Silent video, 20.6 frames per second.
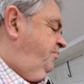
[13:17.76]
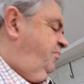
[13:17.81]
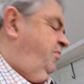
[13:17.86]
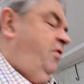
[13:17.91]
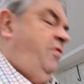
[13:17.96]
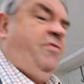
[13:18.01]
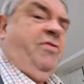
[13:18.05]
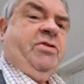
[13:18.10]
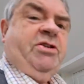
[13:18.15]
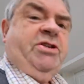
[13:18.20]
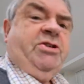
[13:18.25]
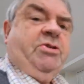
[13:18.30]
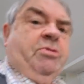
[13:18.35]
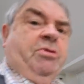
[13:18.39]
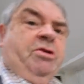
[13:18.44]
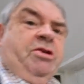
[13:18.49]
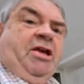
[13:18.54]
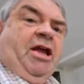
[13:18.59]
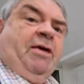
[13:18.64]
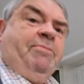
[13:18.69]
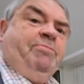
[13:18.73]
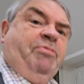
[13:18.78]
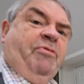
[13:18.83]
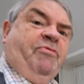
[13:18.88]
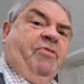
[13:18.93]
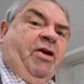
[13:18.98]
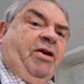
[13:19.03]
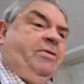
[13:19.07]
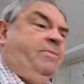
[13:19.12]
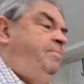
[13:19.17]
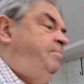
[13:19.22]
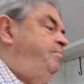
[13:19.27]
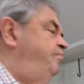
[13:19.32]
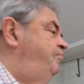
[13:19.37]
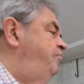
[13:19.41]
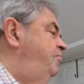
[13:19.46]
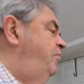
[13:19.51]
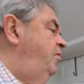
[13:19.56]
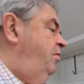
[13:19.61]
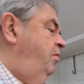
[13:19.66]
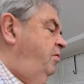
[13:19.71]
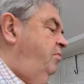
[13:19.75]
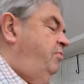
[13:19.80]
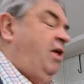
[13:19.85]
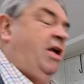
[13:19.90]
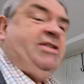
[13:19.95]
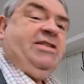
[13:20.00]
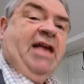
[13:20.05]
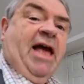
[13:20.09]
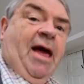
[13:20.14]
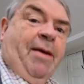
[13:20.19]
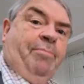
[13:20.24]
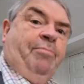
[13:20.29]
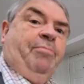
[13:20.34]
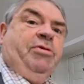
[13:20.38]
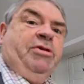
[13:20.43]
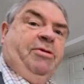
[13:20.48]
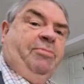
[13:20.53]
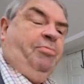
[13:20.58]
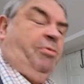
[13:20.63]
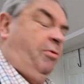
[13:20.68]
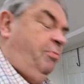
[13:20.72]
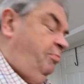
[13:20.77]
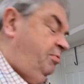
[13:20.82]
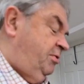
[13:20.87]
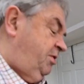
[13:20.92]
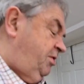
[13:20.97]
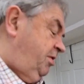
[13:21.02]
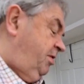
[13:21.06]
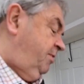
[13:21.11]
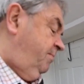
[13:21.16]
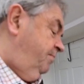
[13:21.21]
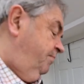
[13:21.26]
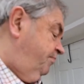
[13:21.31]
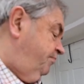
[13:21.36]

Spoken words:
for the story of the camper van, that's Amberley Publishing.